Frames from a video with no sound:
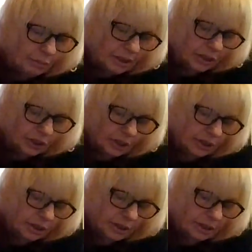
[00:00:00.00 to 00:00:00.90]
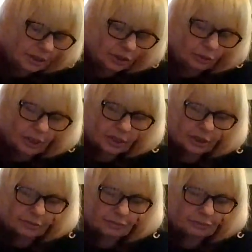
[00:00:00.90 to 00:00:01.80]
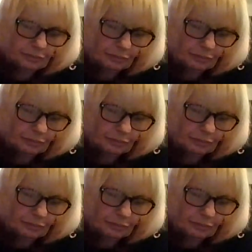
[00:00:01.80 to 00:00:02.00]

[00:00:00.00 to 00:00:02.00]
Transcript: misjudged the situation